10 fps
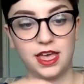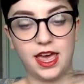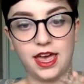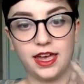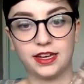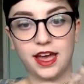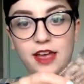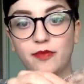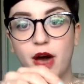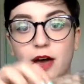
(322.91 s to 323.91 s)
and
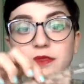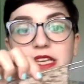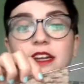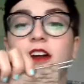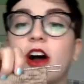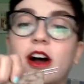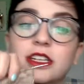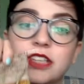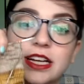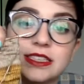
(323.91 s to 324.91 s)
I've popped in a
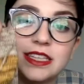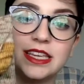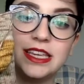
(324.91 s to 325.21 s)
contrasting